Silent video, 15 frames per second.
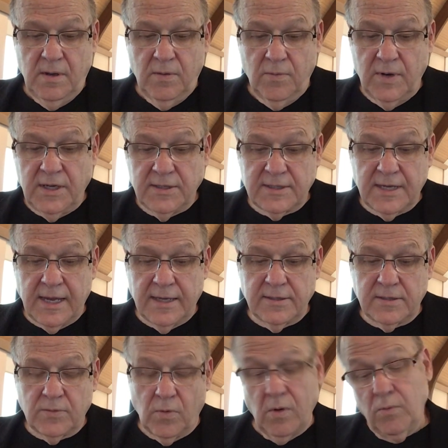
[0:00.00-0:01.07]
When he
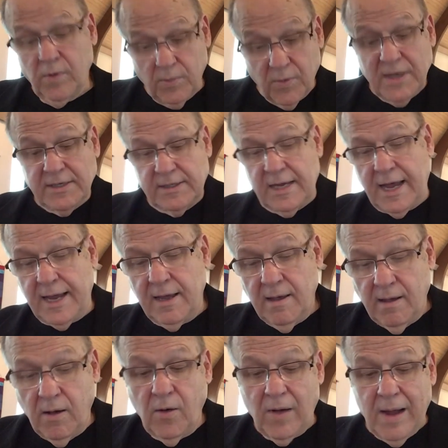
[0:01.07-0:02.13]
says, or when we say,
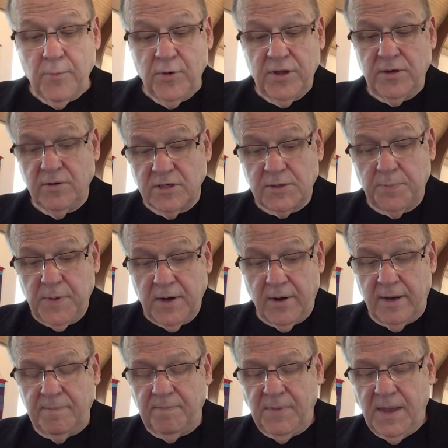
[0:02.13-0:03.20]
"Oh, I'm with you in
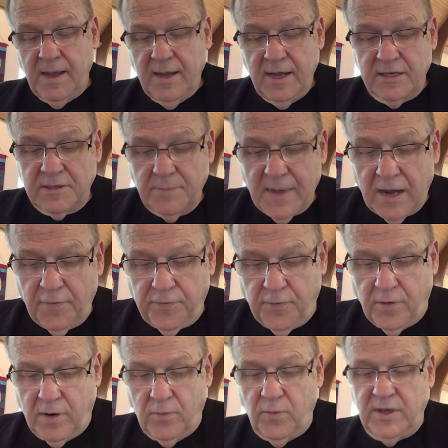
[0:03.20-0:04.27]
spirit," it's a
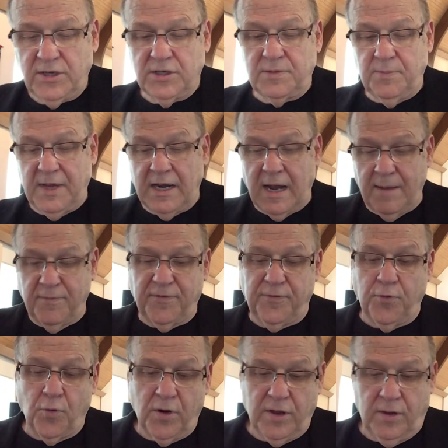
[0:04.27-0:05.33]
metaphor. We just mean I'm
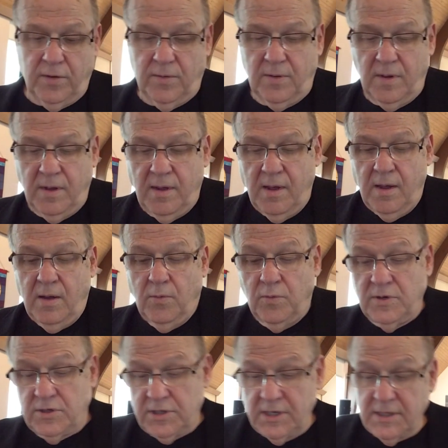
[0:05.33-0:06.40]
for you.
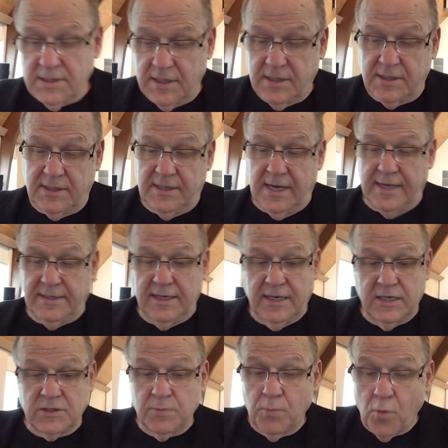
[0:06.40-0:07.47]
When Jesus says it,
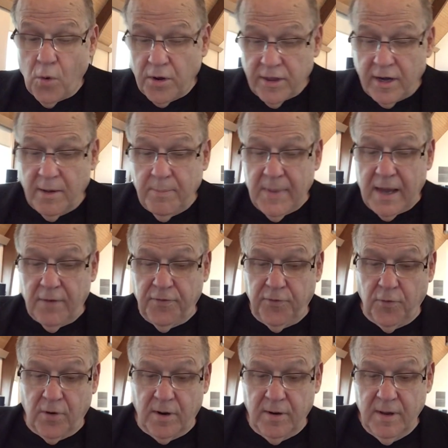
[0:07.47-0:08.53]
it's more than a
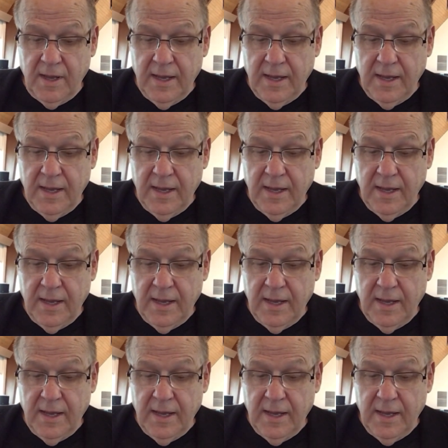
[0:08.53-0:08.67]
metaphor.